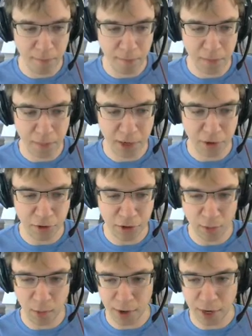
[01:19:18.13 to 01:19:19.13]
potentially
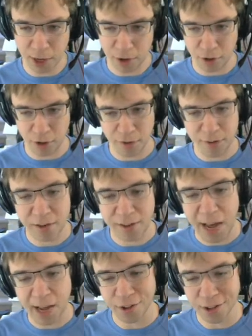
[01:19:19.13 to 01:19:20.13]
1 Dex, because if he
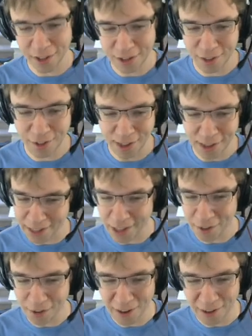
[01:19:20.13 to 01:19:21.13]
attacks again, he's killing
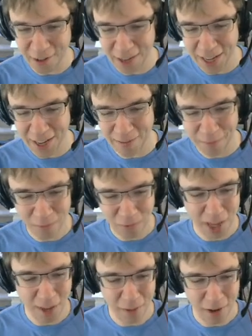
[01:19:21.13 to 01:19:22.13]
us. Right? We can't
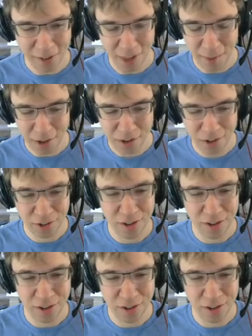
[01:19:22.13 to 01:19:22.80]
block that much.